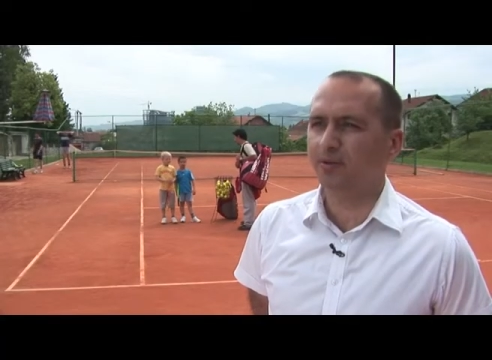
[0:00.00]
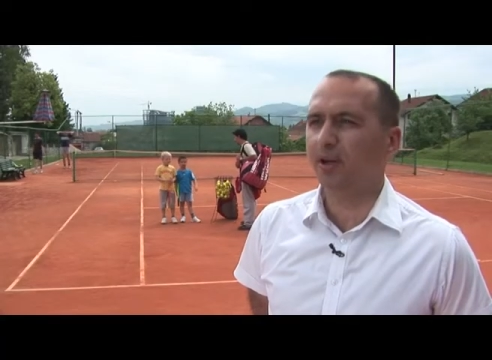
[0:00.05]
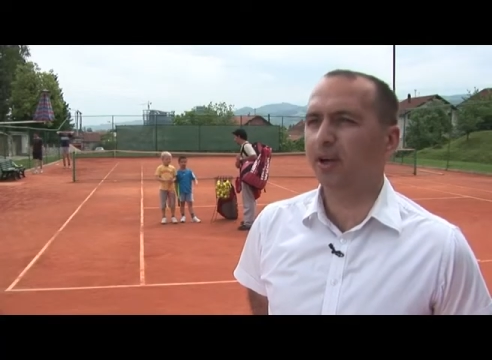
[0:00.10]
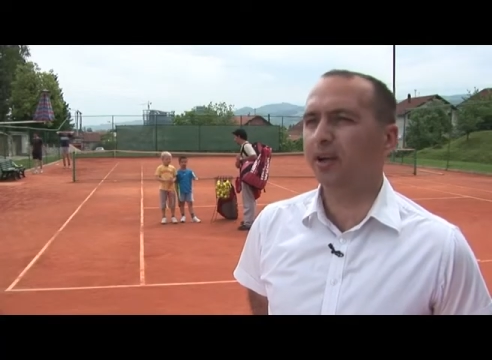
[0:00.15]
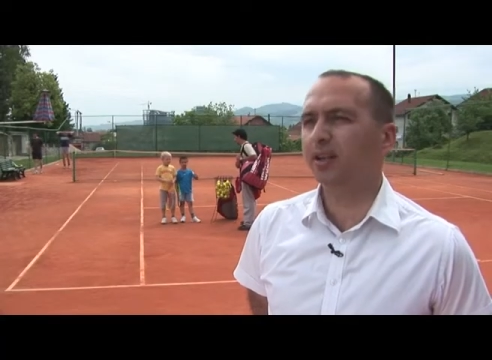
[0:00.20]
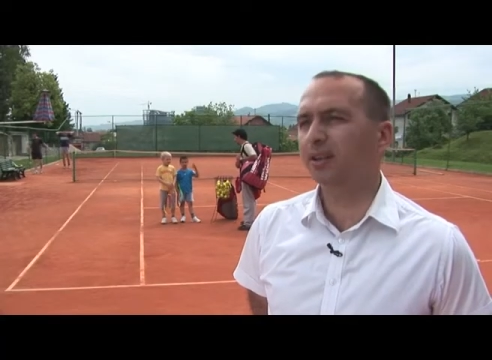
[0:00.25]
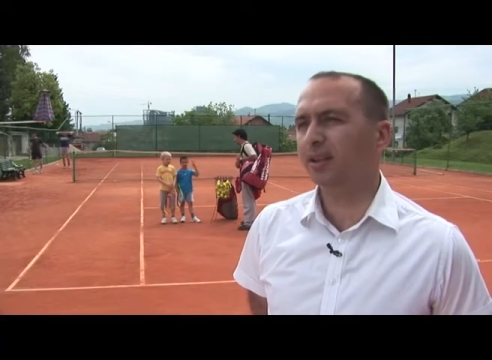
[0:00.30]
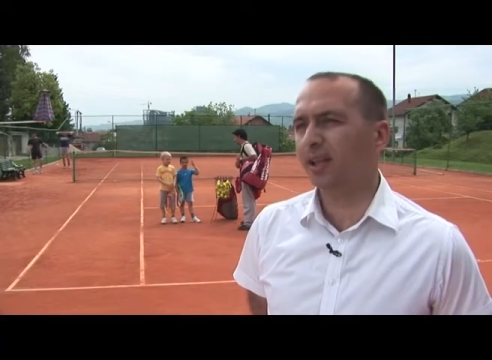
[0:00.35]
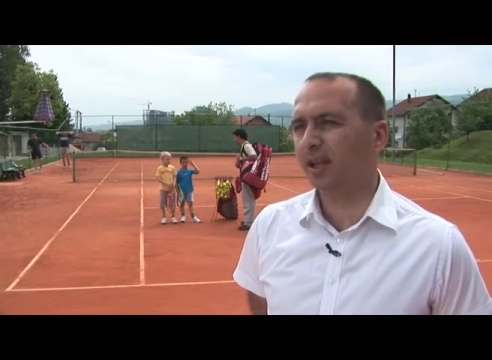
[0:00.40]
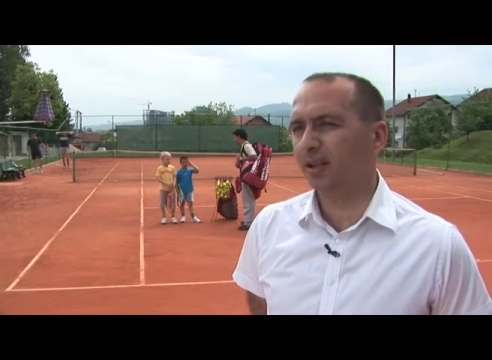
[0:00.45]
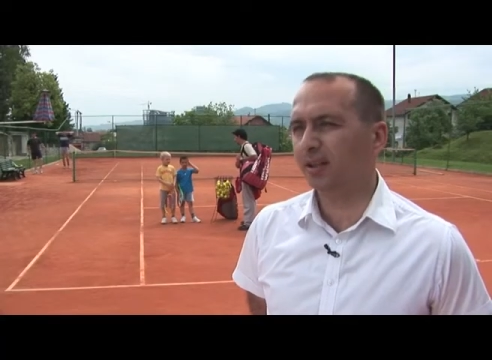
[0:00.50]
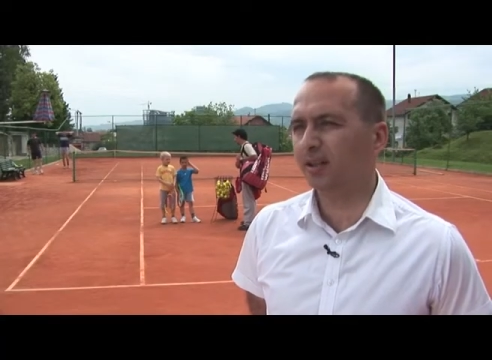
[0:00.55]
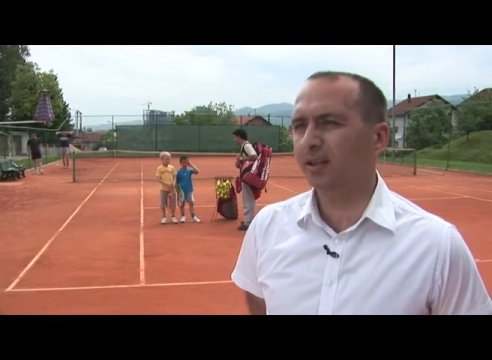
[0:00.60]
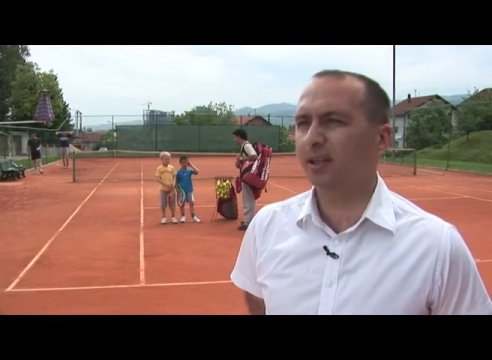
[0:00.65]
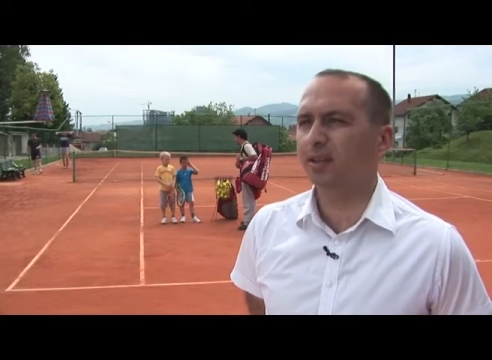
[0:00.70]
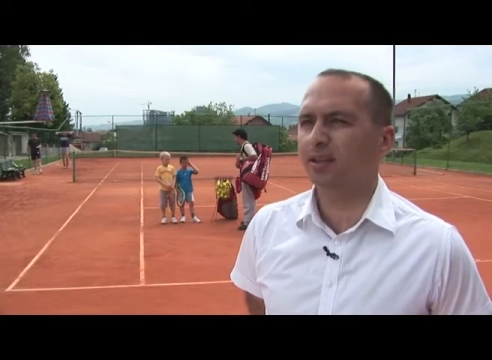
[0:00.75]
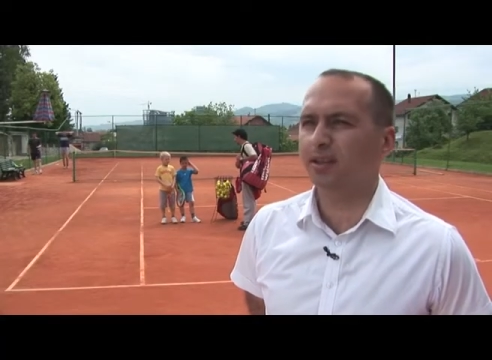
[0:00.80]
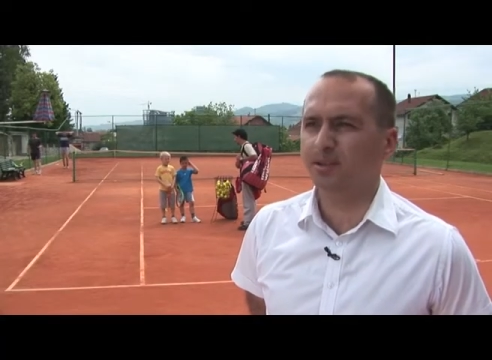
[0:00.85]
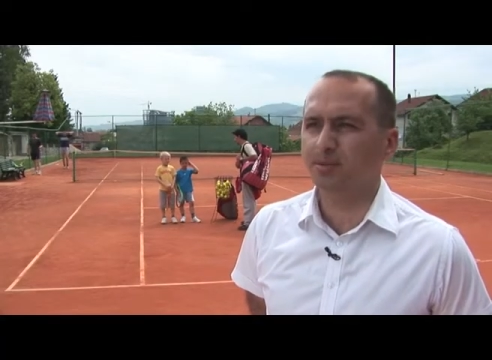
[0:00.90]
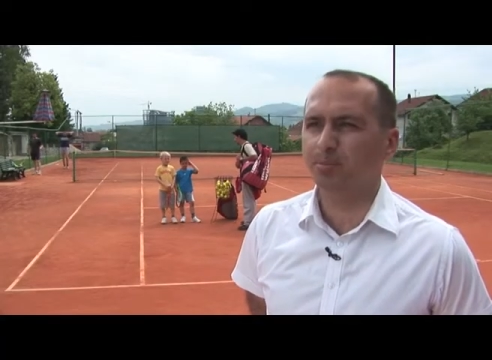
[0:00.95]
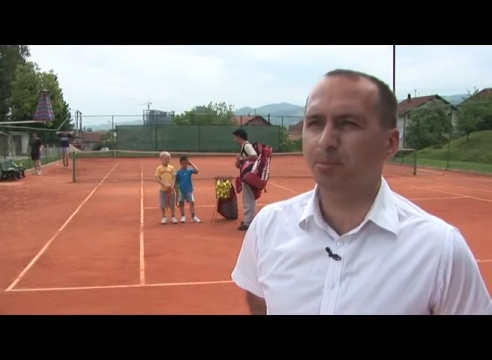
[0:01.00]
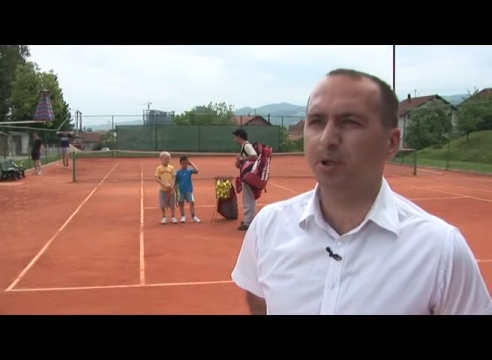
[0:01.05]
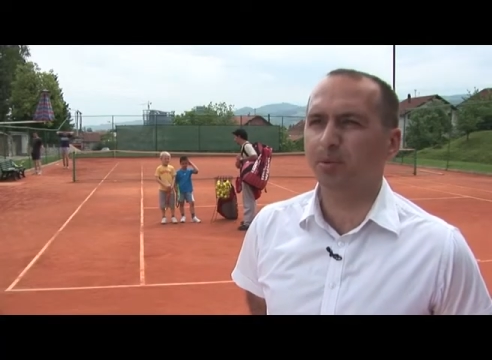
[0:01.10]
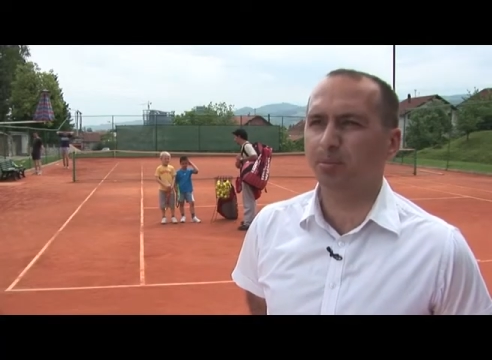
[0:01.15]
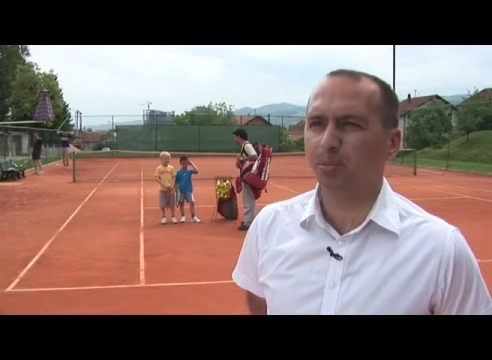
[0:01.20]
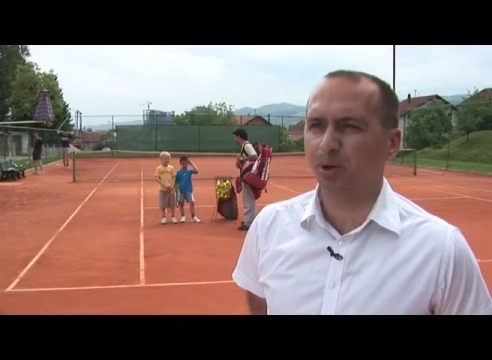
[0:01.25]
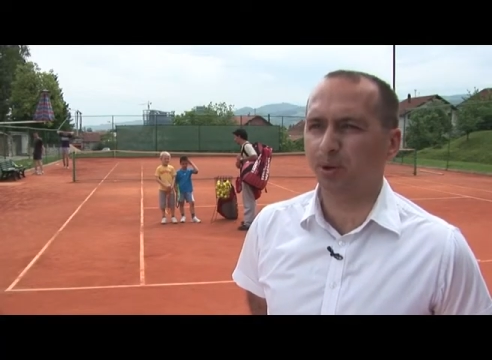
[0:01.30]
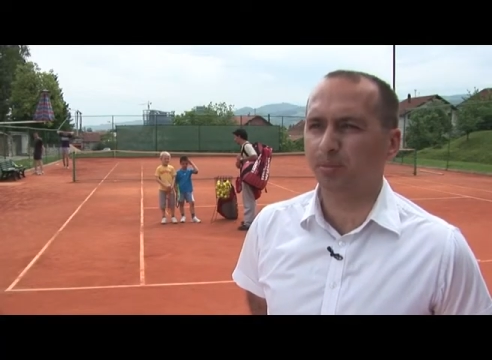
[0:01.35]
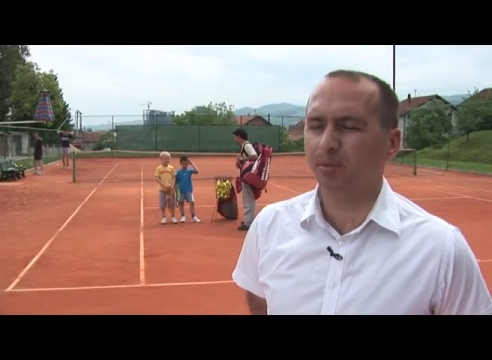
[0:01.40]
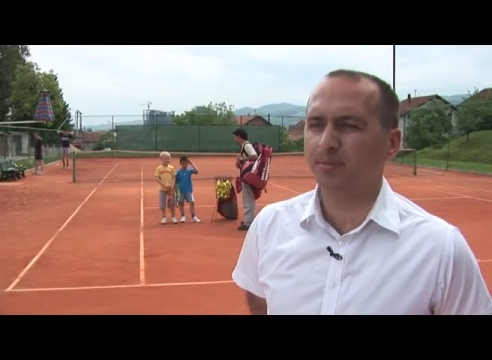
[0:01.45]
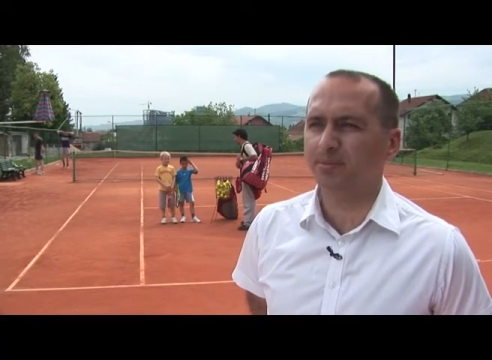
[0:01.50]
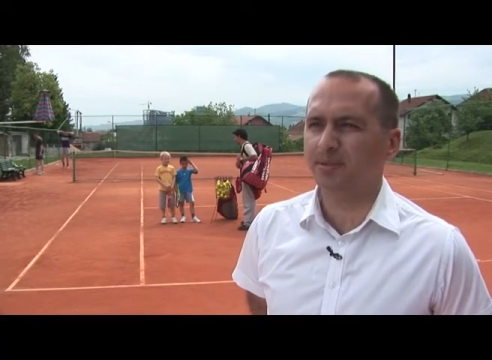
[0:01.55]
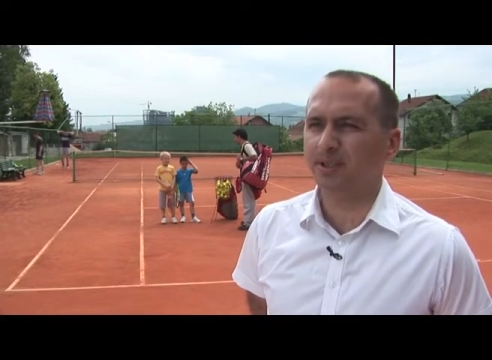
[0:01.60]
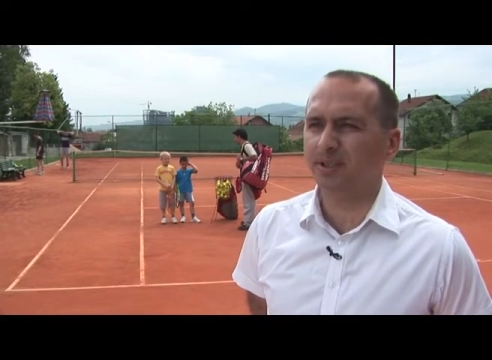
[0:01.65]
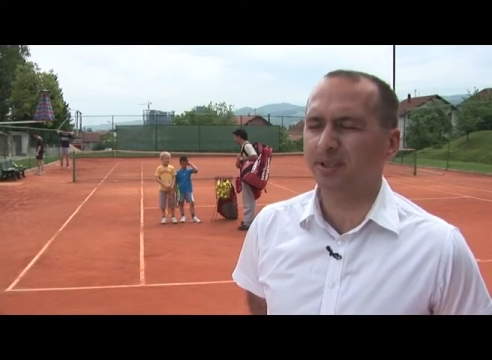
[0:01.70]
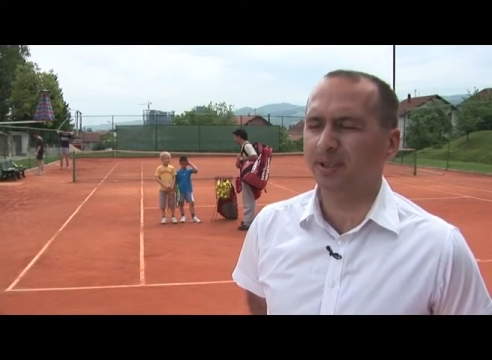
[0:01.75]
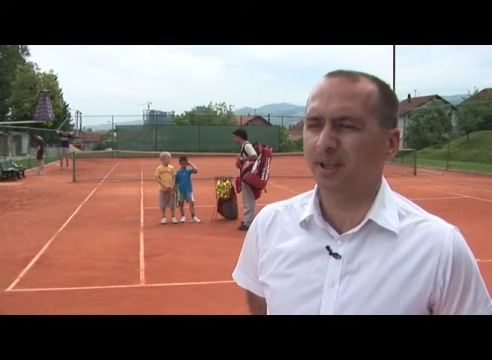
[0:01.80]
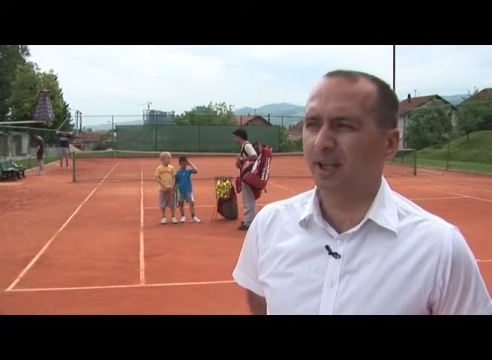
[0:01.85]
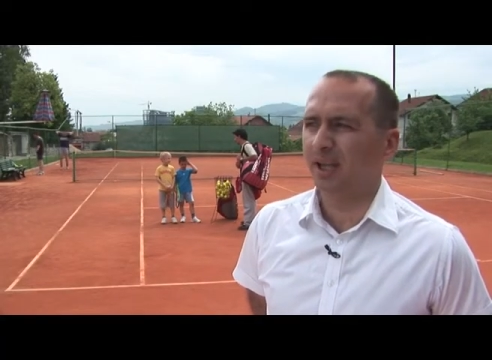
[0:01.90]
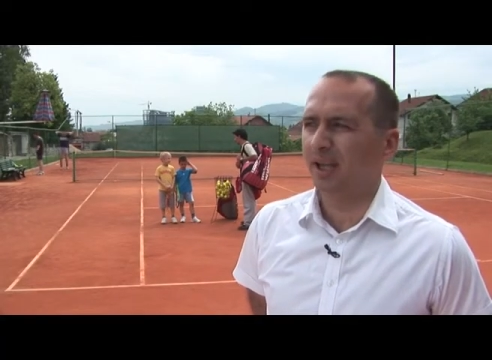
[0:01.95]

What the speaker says: we are tackling these big problems.